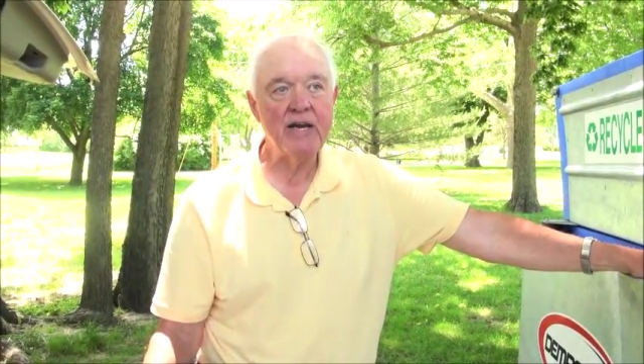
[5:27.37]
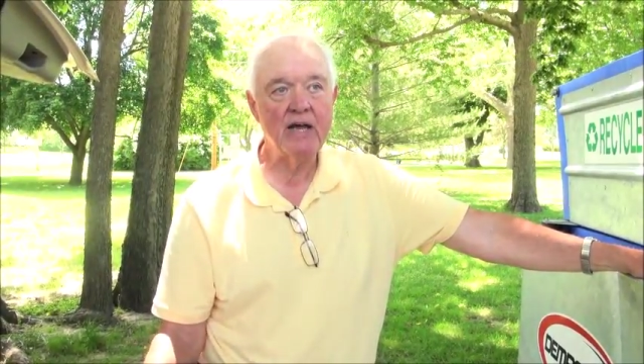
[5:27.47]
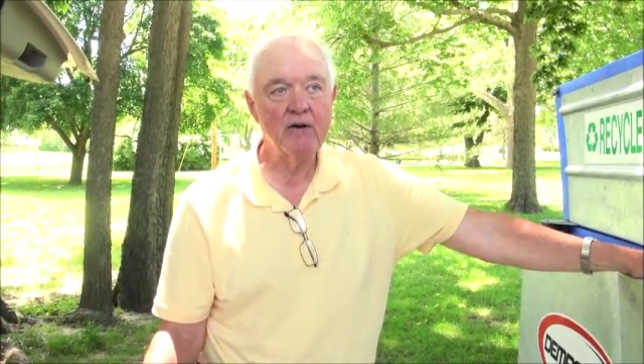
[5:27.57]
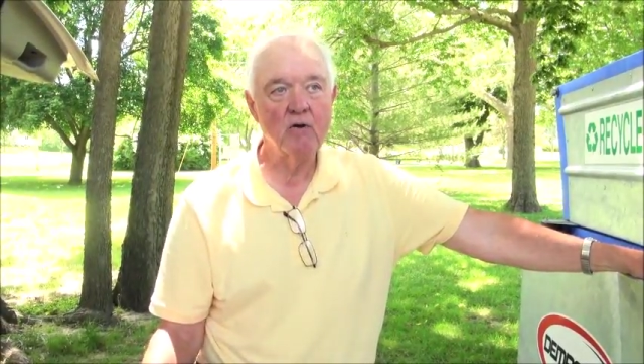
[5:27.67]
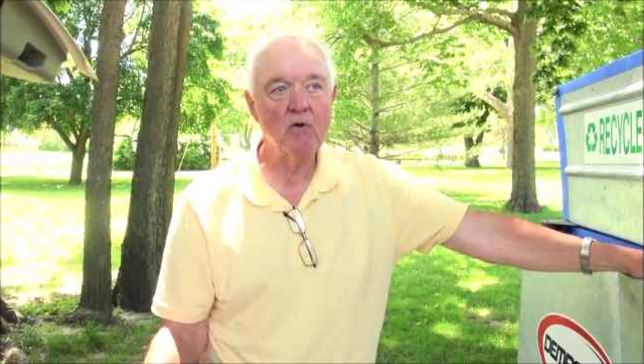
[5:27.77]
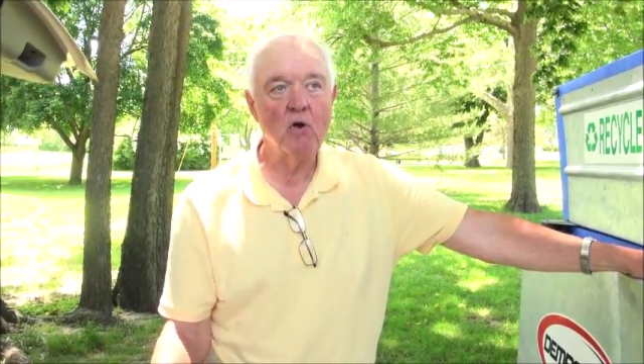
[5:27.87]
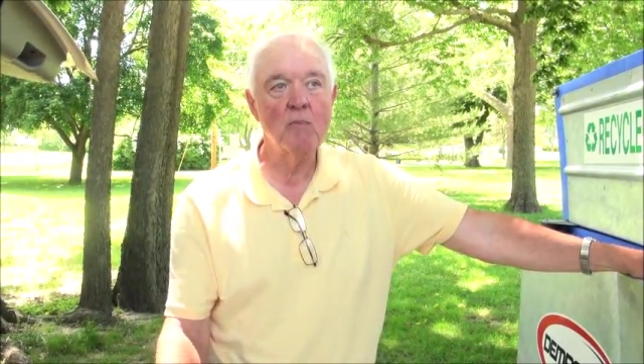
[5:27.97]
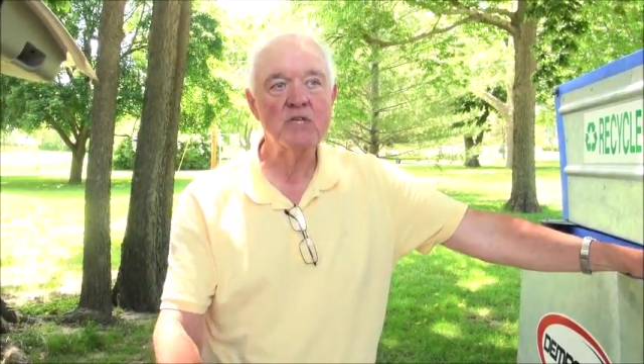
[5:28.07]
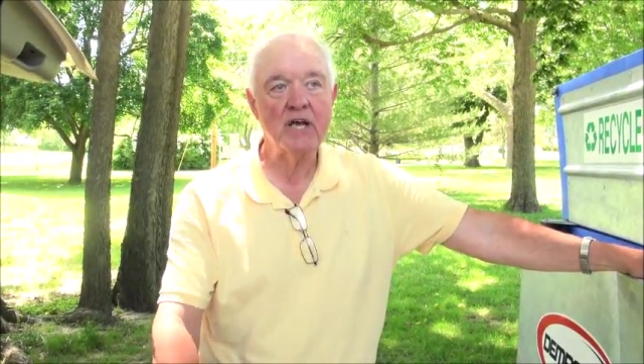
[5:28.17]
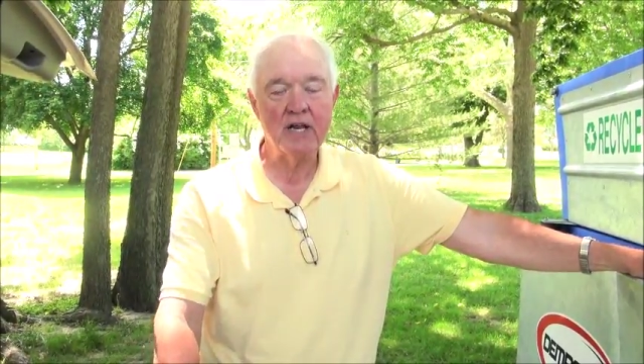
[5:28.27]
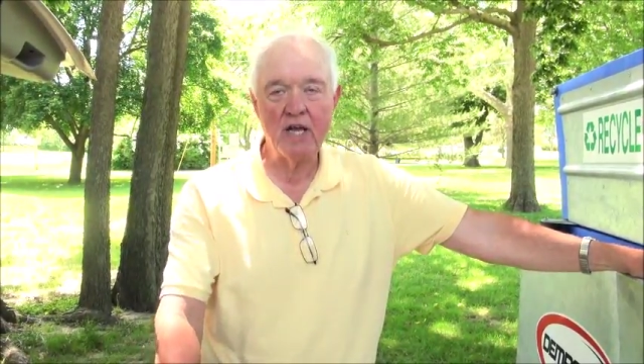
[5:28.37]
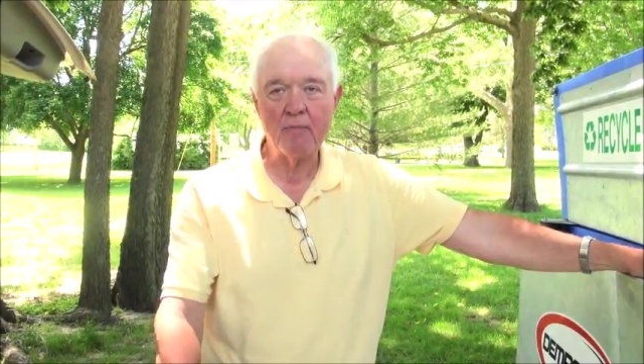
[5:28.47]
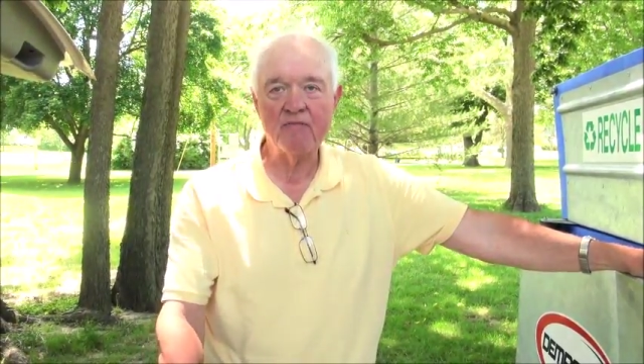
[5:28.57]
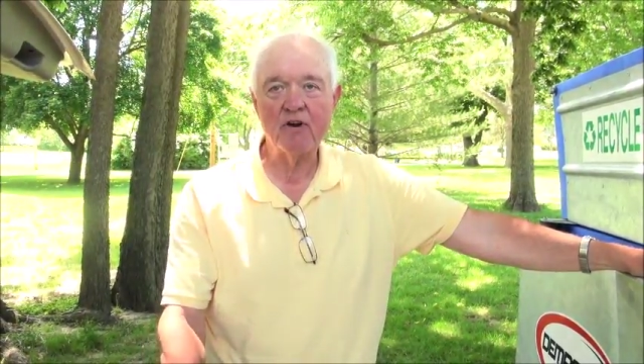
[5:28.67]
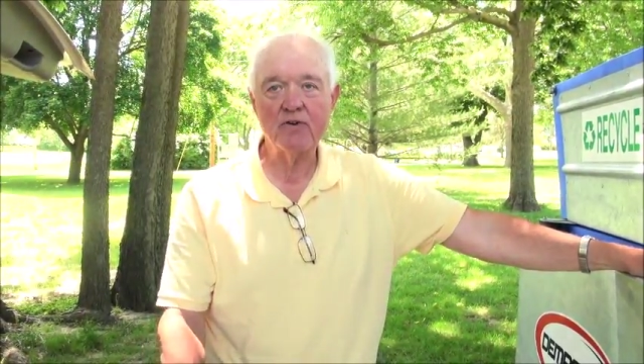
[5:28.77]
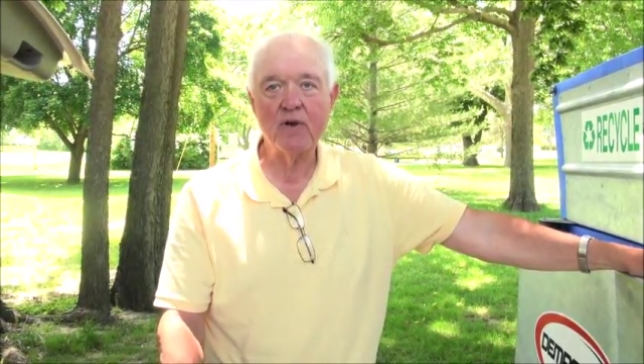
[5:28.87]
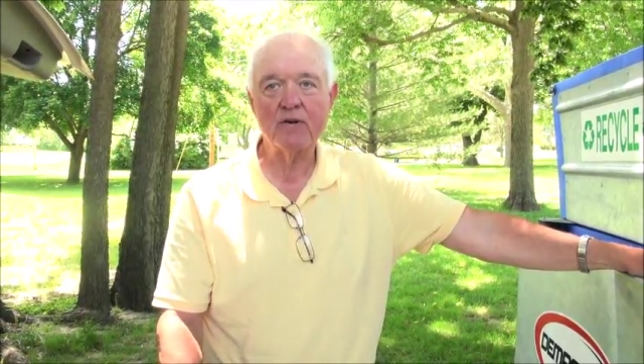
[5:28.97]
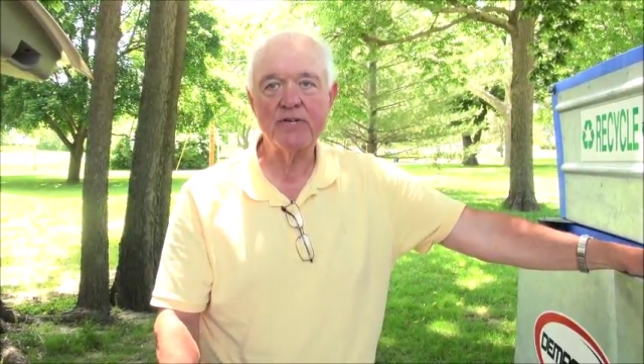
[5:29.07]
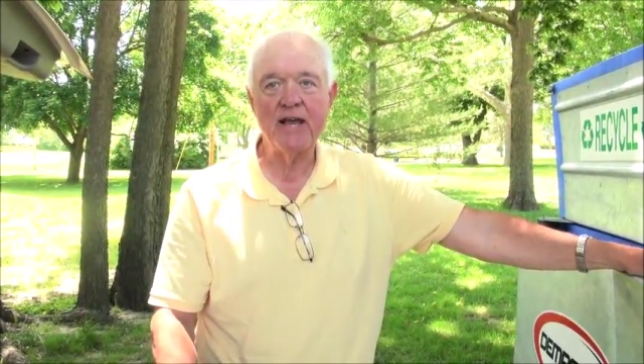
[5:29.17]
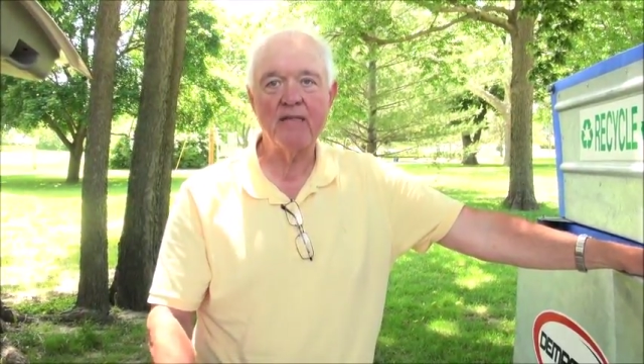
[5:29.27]
down in Oklahoma's got a couple of our
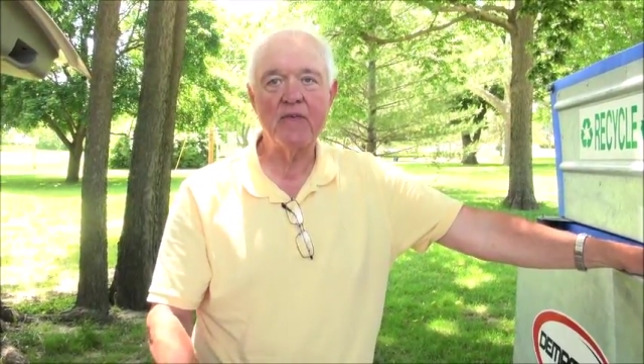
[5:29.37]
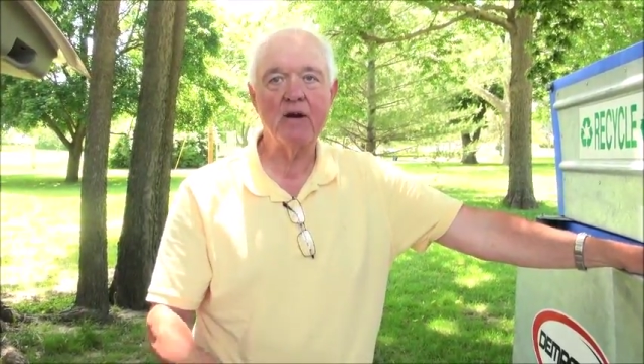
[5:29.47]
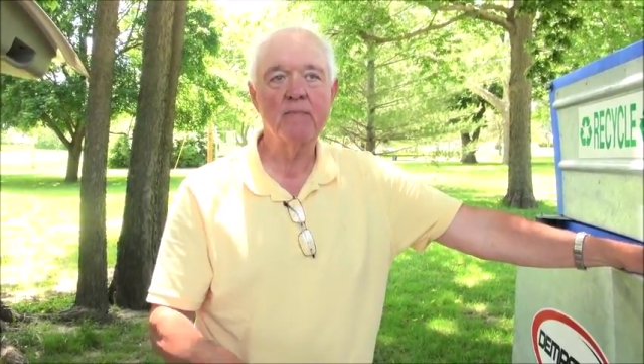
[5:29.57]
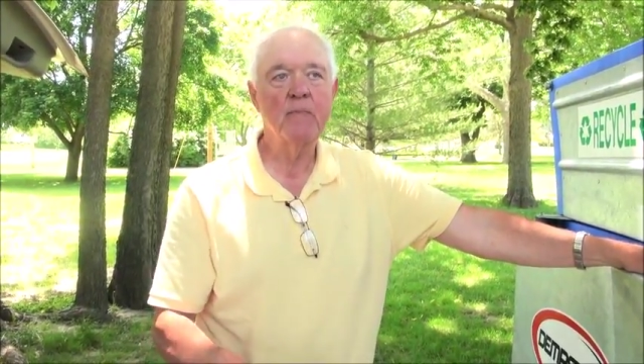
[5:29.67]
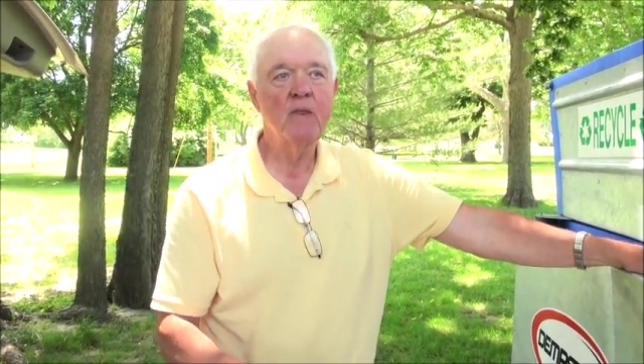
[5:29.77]
trailers down there.